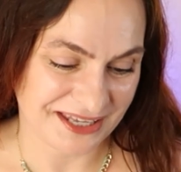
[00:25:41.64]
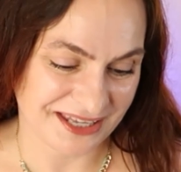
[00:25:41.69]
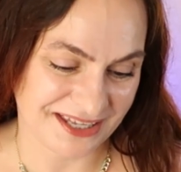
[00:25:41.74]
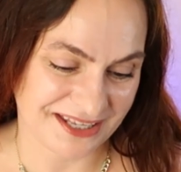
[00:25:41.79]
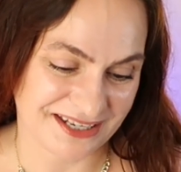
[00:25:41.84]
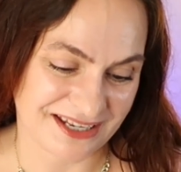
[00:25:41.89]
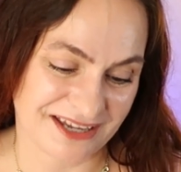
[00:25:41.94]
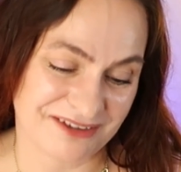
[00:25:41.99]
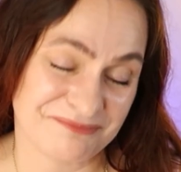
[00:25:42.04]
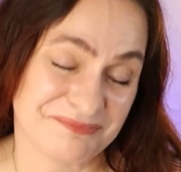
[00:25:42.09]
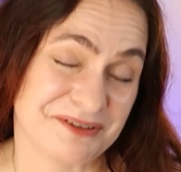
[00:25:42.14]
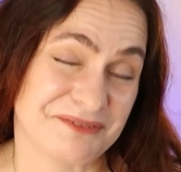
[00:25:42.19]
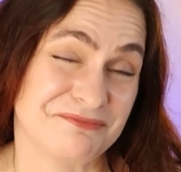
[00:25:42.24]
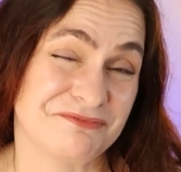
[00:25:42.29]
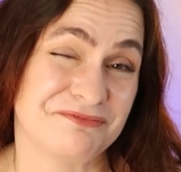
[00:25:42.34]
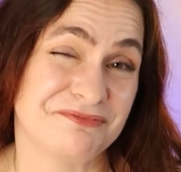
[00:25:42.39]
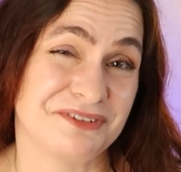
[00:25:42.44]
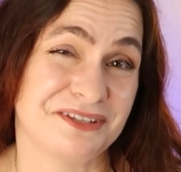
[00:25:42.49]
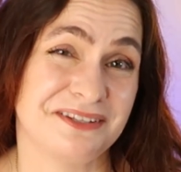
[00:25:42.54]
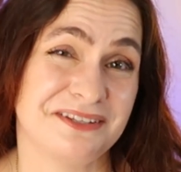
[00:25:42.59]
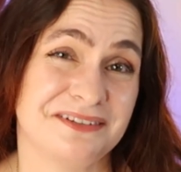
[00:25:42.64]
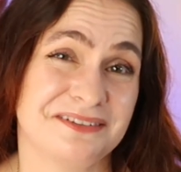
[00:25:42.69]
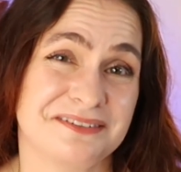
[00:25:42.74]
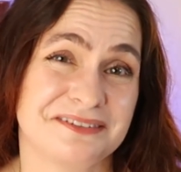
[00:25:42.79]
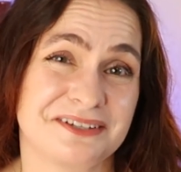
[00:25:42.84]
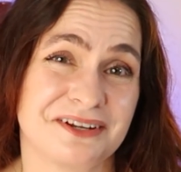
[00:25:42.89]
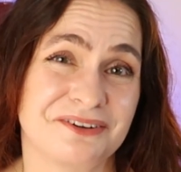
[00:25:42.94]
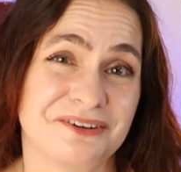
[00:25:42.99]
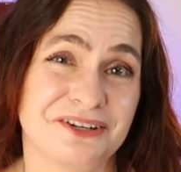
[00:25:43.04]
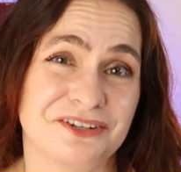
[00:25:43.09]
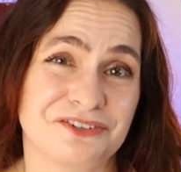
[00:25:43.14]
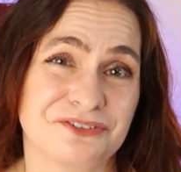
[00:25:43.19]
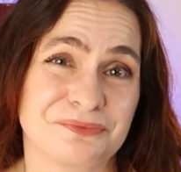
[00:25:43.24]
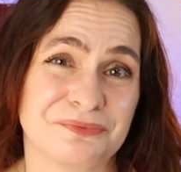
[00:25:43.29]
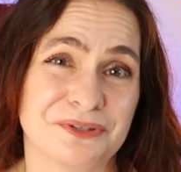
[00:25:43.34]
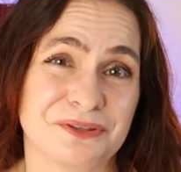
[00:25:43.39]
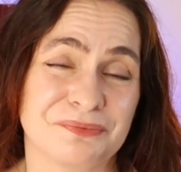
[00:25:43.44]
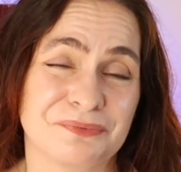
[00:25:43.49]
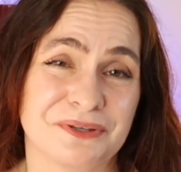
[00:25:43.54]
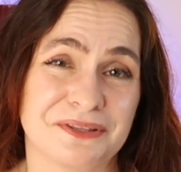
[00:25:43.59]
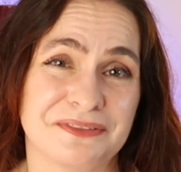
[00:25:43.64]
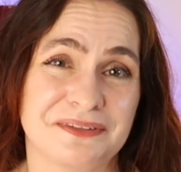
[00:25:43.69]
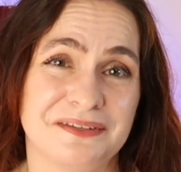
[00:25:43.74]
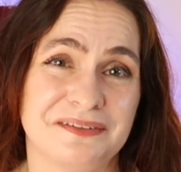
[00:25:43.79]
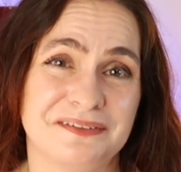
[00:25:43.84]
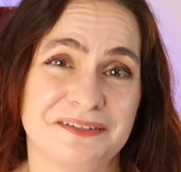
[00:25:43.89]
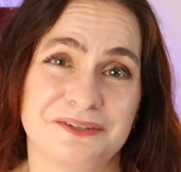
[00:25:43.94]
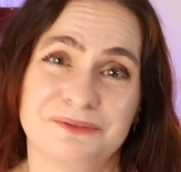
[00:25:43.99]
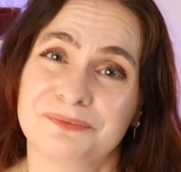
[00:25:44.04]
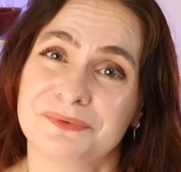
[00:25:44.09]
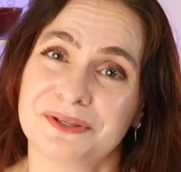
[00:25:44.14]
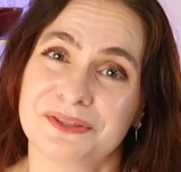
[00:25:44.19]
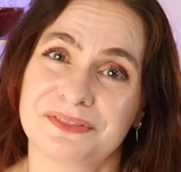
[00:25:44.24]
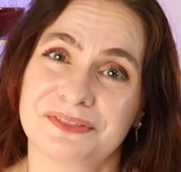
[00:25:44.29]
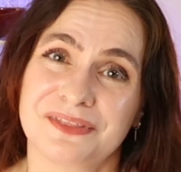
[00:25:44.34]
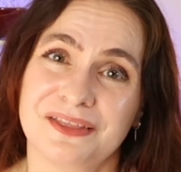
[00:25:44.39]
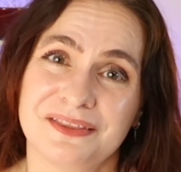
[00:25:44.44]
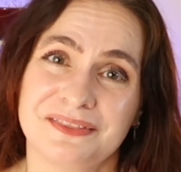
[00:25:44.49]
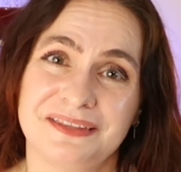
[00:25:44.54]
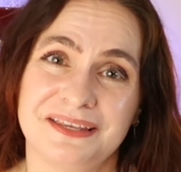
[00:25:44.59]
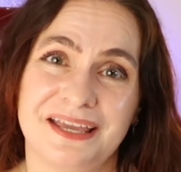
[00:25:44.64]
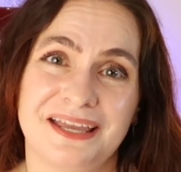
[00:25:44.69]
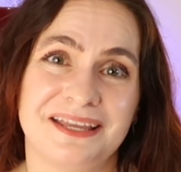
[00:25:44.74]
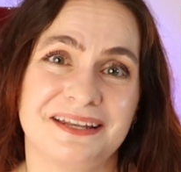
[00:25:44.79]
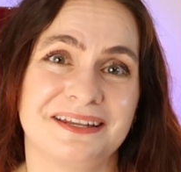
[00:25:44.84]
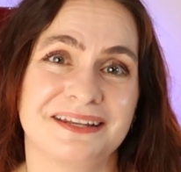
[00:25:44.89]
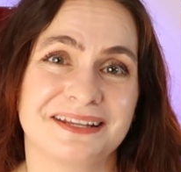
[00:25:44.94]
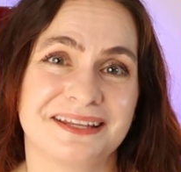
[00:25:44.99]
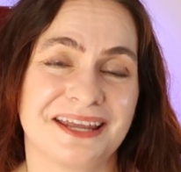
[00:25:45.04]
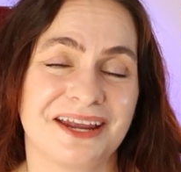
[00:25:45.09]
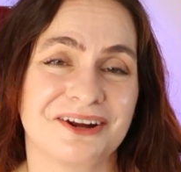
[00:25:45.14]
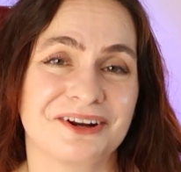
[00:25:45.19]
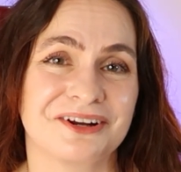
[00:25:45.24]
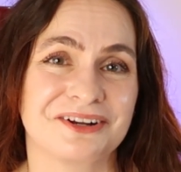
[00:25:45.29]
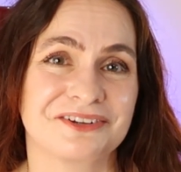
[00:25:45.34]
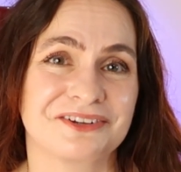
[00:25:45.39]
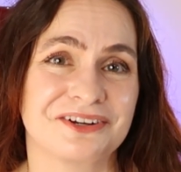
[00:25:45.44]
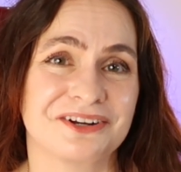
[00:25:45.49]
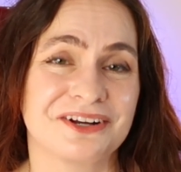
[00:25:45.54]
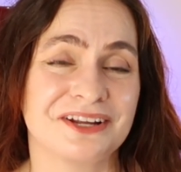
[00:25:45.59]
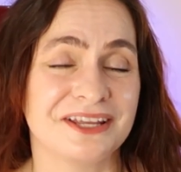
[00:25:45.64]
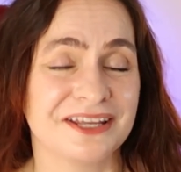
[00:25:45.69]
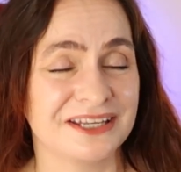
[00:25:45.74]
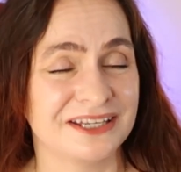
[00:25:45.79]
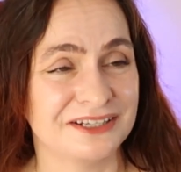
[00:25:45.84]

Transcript: and I've been really discouraged with what they did with the Aiden character.